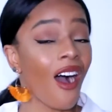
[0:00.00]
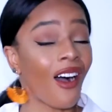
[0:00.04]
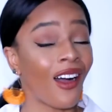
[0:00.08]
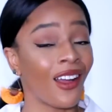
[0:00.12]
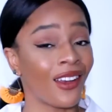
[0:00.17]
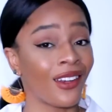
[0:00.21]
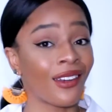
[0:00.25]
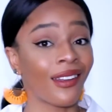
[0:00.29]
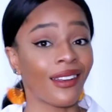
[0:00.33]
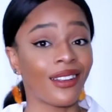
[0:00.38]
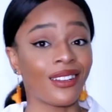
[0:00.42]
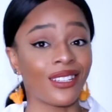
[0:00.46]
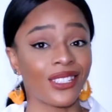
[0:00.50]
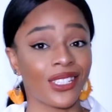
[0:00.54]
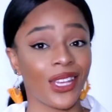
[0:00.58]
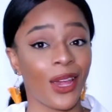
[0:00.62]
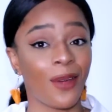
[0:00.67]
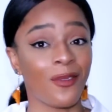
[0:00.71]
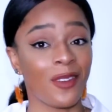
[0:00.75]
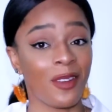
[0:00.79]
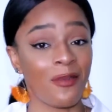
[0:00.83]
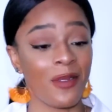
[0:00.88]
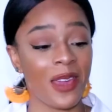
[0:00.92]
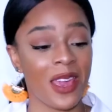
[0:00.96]
I know
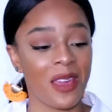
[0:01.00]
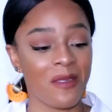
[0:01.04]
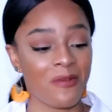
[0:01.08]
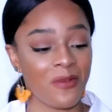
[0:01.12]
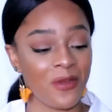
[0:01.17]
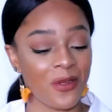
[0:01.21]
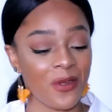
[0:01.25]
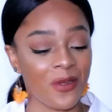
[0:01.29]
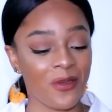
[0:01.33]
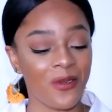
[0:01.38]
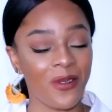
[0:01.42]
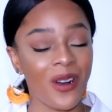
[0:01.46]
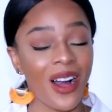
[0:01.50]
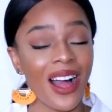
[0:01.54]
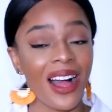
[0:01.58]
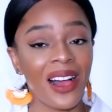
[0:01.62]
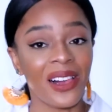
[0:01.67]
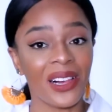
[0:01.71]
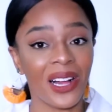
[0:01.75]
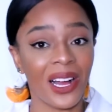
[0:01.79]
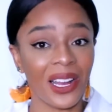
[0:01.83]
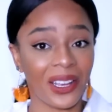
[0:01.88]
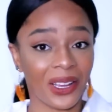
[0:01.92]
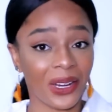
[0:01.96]
so many people
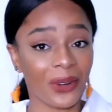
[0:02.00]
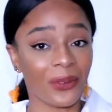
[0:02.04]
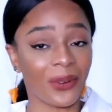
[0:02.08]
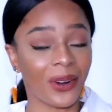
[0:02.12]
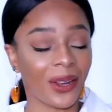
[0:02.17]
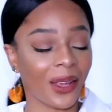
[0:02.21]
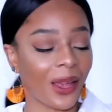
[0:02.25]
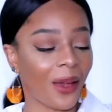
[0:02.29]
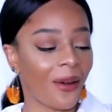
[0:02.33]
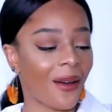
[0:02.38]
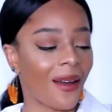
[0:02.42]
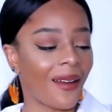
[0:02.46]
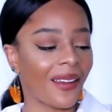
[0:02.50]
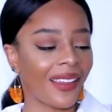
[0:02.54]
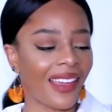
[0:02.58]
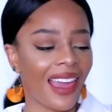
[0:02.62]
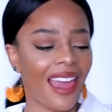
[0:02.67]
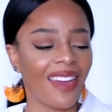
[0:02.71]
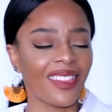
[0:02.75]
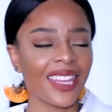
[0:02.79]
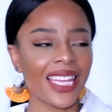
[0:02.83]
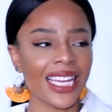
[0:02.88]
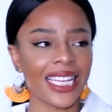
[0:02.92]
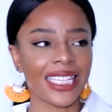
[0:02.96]
are going to want to go out and
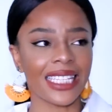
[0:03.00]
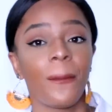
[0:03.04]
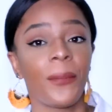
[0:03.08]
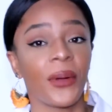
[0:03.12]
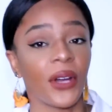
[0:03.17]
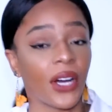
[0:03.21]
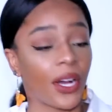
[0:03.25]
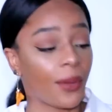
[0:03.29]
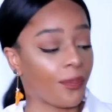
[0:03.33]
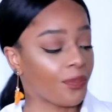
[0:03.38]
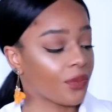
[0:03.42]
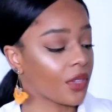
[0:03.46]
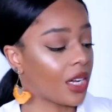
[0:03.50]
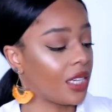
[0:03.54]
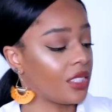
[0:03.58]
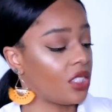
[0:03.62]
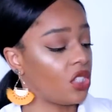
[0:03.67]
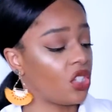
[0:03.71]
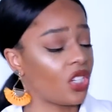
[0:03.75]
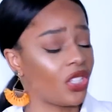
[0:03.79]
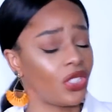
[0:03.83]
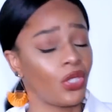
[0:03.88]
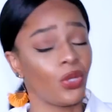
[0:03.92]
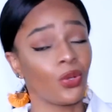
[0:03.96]
get this, but I
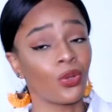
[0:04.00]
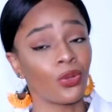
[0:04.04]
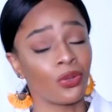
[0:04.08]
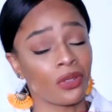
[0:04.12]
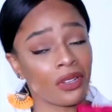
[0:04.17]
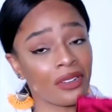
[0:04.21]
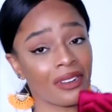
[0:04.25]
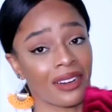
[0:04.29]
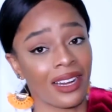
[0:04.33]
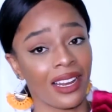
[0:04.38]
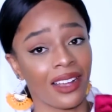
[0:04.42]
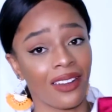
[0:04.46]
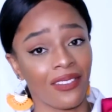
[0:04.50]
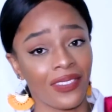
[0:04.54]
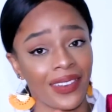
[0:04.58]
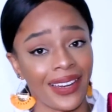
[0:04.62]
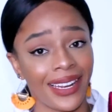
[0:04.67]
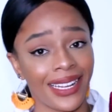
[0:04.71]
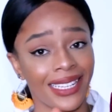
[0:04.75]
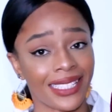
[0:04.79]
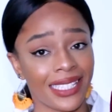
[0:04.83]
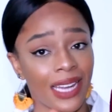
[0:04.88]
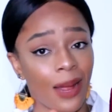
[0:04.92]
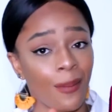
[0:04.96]
suggest you all go click on the
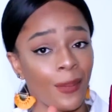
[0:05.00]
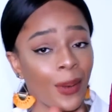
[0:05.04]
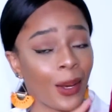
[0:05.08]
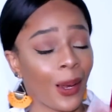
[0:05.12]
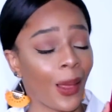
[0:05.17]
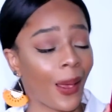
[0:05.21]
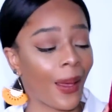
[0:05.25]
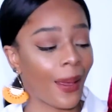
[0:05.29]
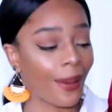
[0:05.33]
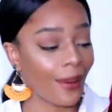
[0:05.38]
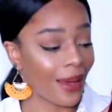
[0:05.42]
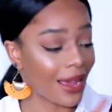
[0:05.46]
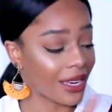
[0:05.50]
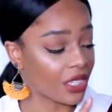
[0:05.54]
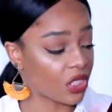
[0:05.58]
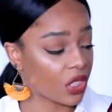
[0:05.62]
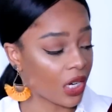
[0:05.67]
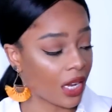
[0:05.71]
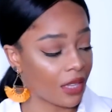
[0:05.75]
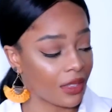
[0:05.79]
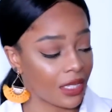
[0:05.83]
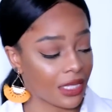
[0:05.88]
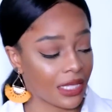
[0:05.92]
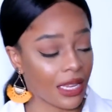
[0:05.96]
links down below and
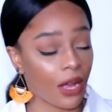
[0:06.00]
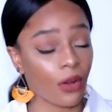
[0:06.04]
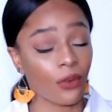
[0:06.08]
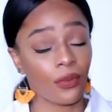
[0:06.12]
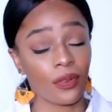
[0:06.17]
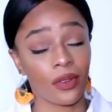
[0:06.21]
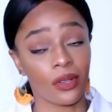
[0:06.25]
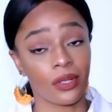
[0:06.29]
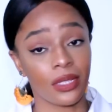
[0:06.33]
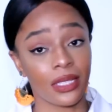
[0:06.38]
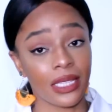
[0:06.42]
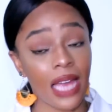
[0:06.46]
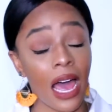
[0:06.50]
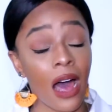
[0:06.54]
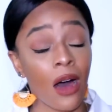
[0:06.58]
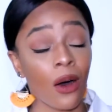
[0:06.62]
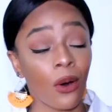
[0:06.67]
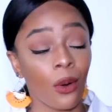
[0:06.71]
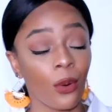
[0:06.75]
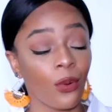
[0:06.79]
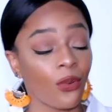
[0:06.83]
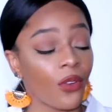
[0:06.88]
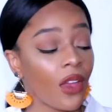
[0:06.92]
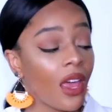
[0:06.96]
check this out for
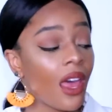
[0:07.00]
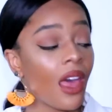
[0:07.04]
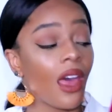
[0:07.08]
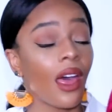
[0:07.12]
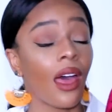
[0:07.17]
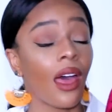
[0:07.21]
yourself.